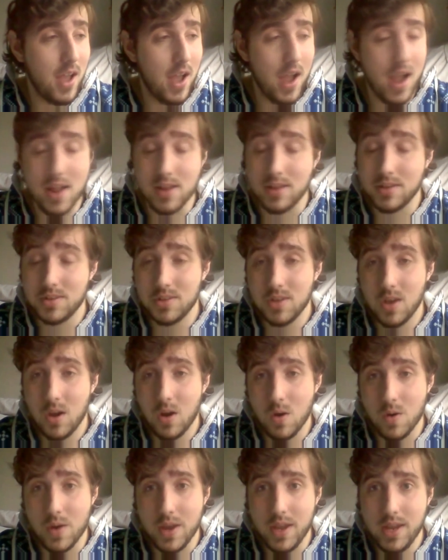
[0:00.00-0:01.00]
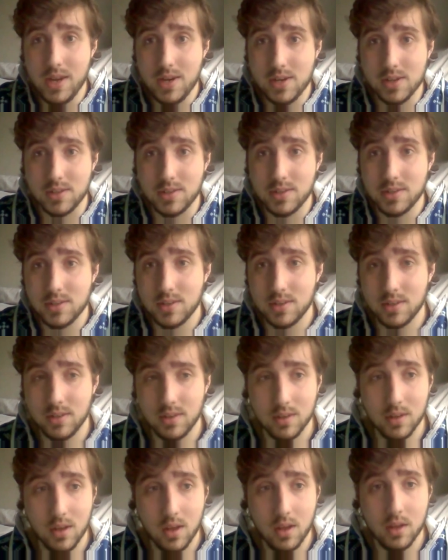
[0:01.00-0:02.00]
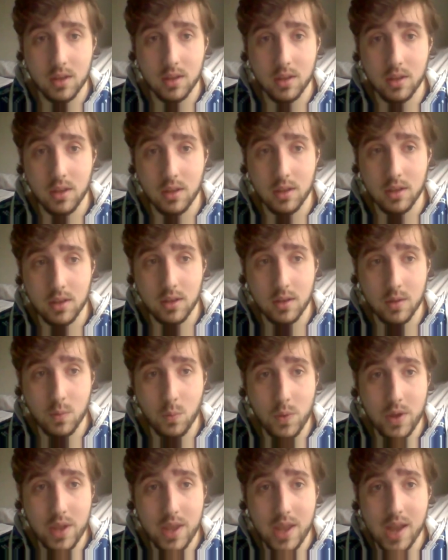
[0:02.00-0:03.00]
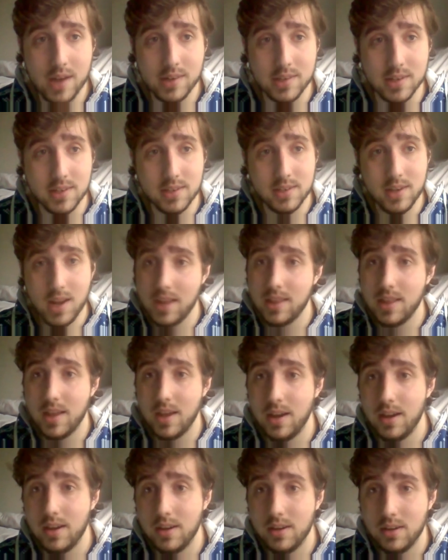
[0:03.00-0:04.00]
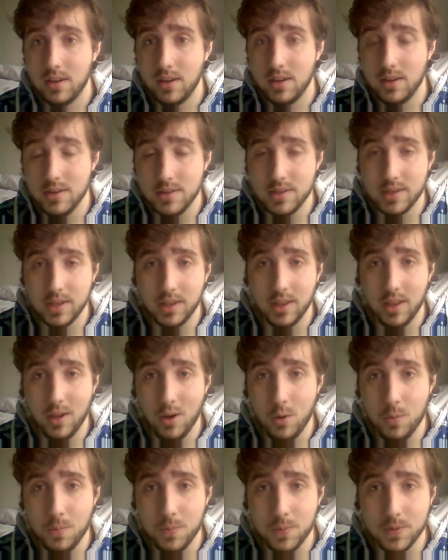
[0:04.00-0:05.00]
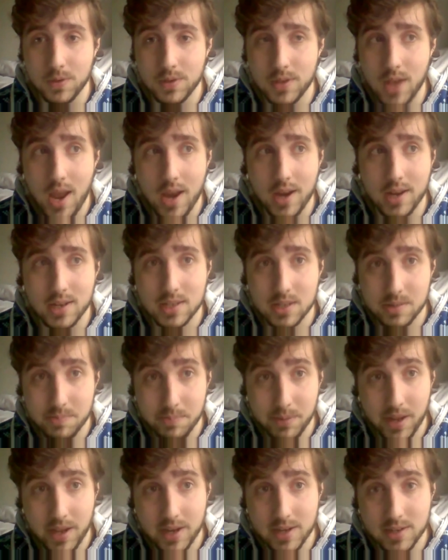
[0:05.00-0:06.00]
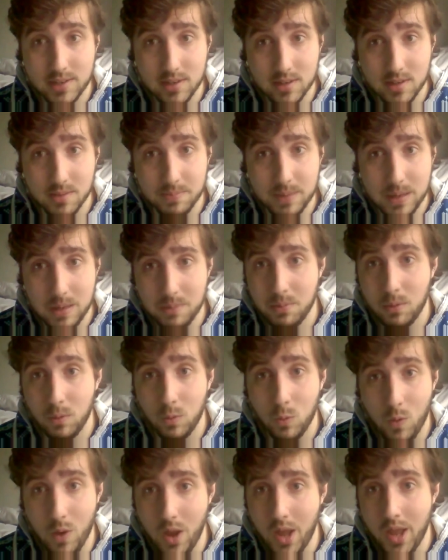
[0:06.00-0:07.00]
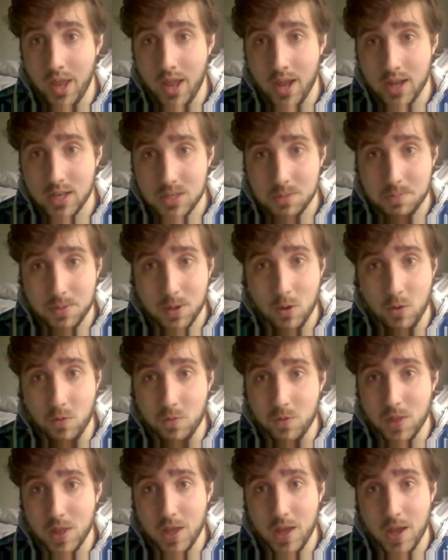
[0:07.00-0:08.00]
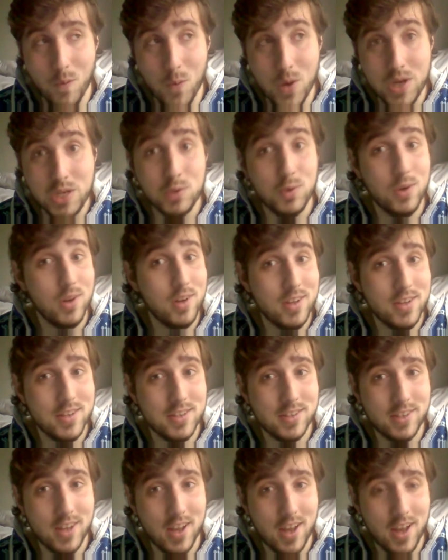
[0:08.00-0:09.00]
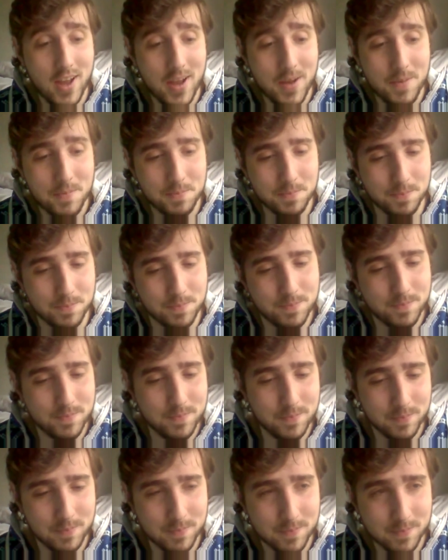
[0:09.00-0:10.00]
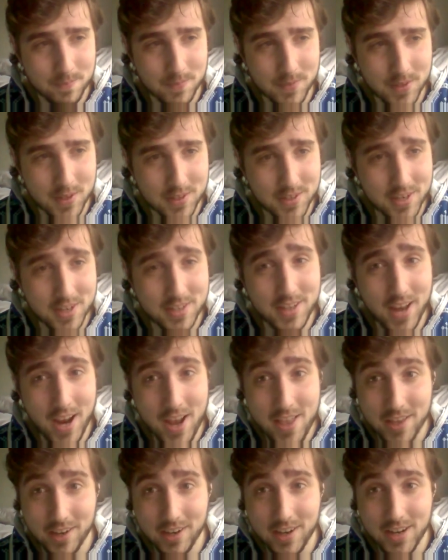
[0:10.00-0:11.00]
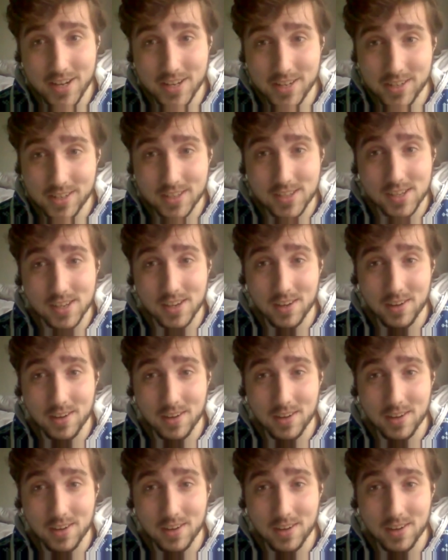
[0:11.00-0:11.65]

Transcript: And so he had to stay there until it opened and explain to the people why he had to be over there, which was, to say the least,